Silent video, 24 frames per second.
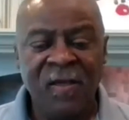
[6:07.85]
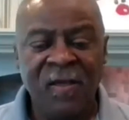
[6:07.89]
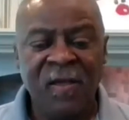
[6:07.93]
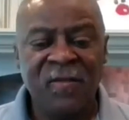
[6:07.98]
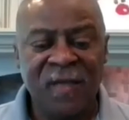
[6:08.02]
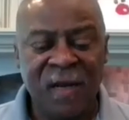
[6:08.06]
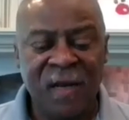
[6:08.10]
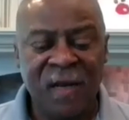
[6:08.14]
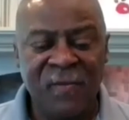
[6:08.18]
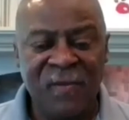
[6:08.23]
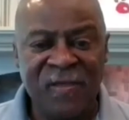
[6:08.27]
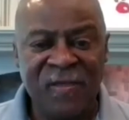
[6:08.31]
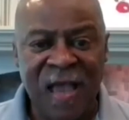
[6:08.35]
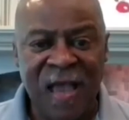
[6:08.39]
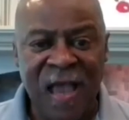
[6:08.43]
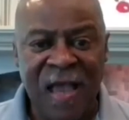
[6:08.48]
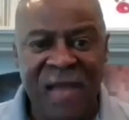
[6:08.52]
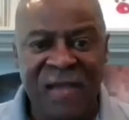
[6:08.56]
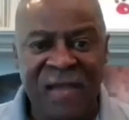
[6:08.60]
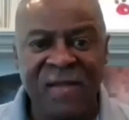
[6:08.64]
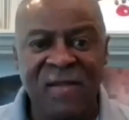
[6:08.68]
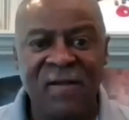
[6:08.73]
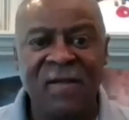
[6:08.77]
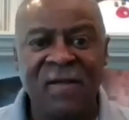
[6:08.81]
set them
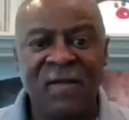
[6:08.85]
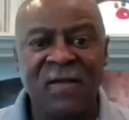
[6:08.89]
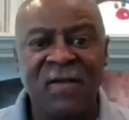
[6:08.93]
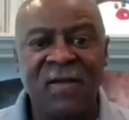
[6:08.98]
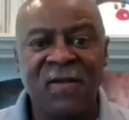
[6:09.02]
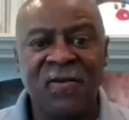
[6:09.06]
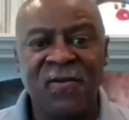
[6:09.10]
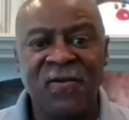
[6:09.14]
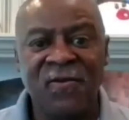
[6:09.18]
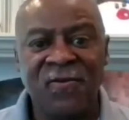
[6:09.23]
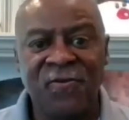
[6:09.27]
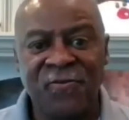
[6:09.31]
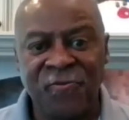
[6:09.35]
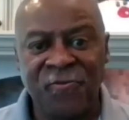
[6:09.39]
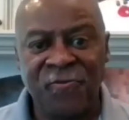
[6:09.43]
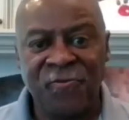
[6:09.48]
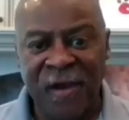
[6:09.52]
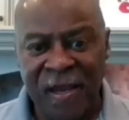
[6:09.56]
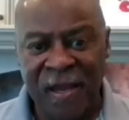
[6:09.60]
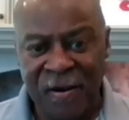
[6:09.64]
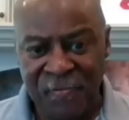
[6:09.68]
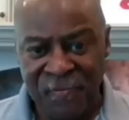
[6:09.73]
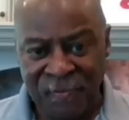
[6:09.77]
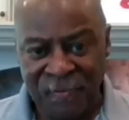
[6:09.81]
aside,
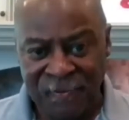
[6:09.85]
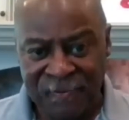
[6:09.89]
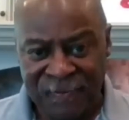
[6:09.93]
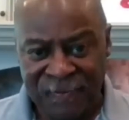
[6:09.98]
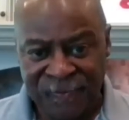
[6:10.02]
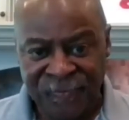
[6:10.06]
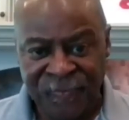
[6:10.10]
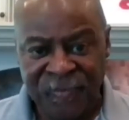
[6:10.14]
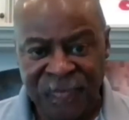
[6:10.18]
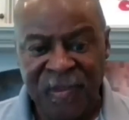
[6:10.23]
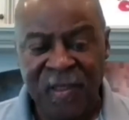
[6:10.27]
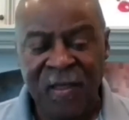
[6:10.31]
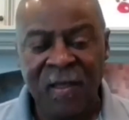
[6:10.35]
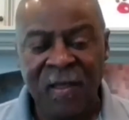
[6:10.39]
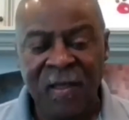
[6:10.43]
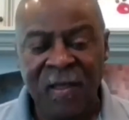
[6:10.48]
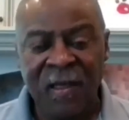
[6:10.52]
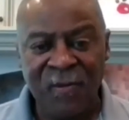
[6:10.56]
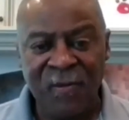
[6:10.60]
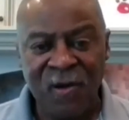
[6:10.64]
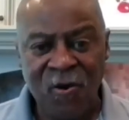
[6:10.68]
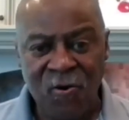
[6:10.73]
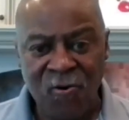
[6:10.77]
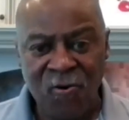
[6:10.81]
drain them,
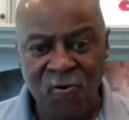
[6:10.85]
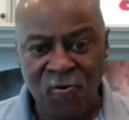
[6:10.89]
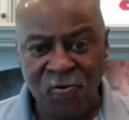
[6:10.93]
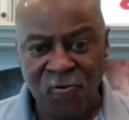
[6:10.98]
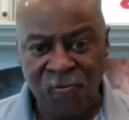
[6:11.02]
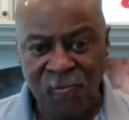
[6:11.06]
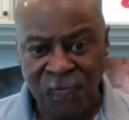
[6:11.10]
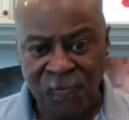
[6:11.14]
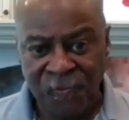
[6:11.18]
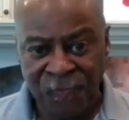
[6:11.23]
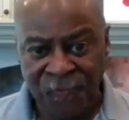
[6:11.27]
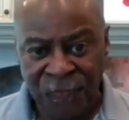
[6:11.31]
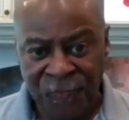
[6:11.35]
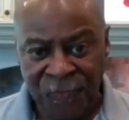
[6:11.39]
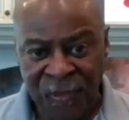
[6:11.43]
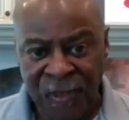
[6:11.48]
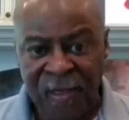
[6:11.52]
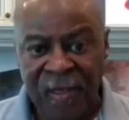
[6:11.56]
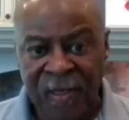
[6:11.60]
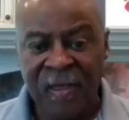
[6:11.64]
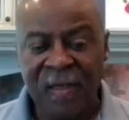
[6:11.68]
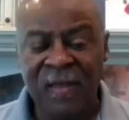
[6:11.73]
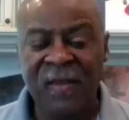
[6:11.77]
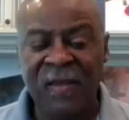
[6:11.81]
let them cool,
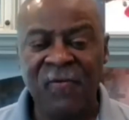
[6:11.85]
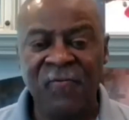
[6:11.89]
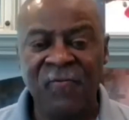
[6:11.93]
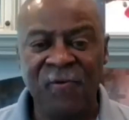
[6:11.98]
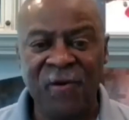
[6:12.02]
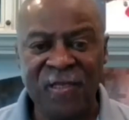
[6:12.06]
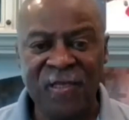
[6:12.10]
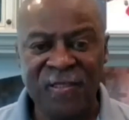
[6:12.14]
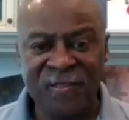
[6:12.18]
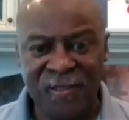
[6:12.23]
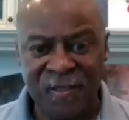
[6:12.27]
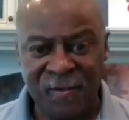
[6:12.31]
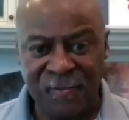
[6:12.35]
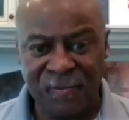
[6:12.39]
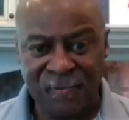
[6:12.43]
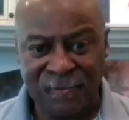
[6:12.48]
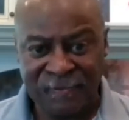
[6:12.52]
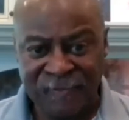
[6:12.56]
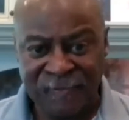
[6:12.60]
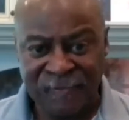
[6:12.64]
and then rinse them.